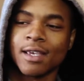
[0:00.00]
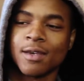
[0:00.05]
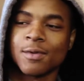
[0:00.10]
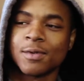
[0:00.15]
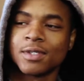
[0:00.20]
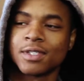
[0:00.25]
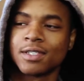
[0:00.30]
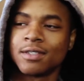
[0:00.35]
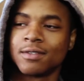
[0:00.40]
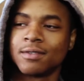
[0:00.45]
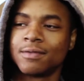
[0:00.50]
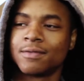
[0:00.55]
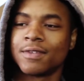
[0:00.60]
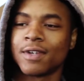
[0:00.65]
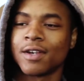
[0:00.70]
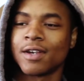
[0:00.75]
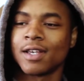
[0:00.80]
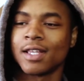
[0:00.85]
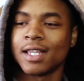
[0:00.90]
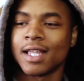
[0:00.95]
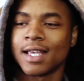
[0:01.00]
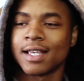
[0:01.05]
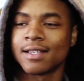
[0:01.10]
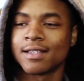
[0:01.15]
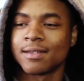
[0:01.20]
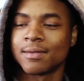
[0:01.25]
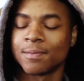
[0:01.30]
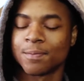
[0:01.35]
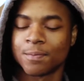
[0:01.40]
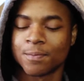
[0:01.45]
It was a very like
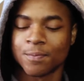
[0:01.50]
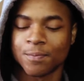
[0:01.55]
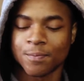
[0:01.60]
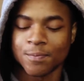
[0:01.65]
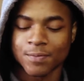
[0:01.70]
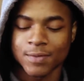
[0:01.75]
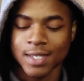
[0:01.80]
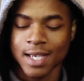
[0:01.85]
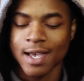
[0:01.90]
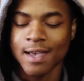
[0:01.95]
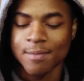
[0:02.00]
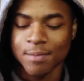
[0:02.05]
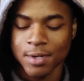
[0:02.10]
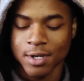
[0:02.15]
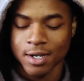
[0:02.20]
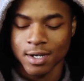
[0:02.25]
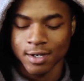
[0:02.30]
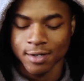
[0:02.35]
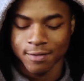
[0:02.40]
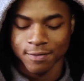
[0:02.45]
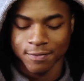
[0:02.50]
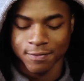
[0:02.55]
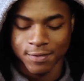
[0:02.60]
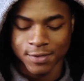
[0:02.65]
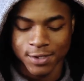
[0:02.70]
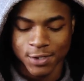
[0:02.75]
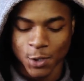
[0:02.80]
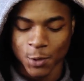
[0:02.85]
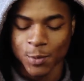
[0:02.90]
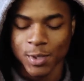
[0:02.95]
time period of
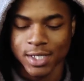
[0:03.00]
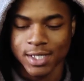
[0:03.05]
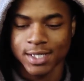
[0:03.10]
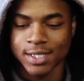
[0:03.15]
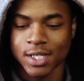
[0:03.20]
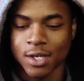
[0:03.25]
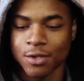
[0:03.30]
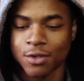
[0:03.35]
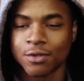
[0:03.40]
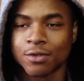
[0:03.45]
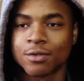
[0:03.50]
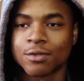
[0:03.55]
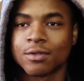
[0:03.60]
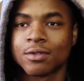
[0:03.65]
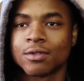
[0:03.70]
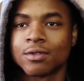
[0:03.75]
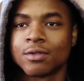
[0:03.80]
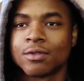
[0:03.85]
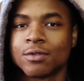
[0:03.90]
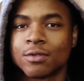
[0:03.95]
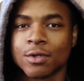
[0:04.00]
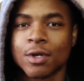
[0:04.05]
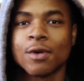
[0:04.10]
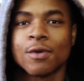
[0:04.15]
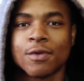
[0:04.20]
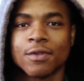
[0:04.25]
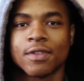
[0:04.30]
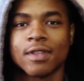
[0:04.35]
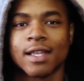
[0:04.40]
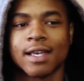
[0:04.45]
so much self
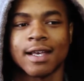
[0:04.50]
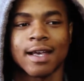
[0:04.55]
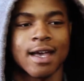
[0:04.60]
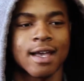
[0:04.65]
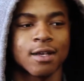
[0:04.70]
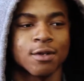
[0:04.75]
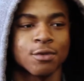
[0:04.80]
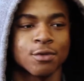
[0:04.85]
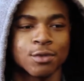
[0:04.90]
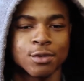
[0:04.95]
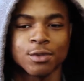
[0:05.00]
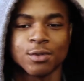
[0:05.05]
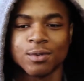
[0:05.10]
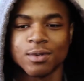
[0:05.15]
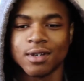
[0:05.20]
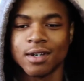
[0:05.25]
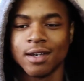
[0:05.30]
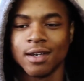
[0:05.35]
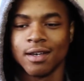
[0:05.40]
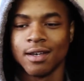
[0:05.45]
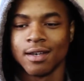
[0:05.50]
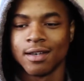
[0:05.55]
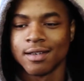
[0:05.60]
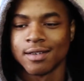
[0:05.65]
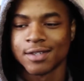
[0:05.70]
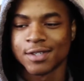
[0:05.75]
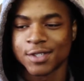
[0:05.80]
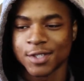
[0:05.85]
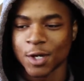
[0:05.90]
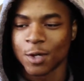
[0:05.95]
growth. Like I grew
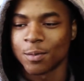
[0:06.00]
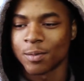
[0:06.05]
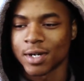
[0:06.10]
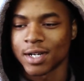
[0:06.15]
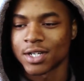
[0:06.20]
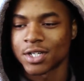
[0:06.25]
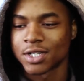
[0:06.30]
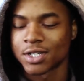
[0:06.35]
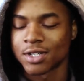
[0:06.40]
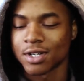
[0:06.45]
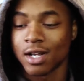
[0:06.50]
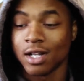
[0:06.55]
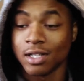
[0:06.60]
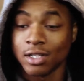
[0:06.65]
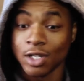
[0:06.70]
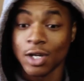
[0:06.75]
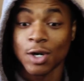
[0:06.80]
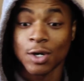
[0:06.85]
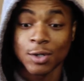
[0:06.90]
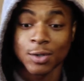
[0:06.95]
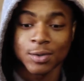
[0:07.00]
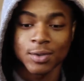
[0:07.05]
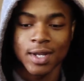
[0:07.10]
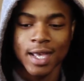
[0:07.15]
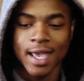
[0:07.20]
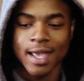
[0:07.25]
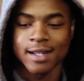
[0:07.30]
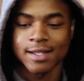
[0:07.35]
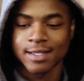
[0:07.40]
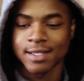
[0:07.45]
so much alone
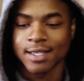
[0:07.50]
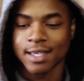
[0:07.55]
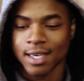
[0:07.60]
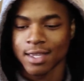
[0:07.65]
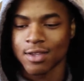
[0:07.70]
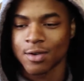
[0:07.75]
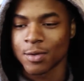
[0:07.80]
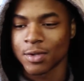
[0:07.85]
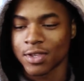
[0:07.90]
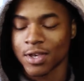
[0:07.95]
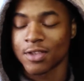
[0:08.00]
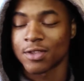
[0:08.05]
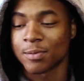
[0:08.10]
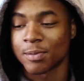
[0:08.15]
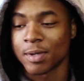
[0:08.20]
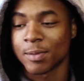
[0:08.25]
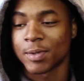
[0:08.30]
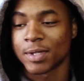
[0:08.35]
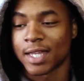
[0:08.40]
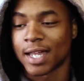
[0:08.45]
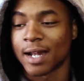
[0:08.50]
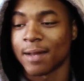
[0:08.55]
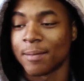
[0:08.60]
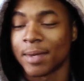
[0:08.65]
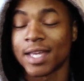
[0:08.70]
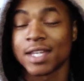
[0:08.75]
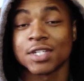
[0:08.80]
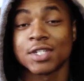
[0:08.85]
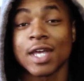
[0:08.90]
and together with other people that I met.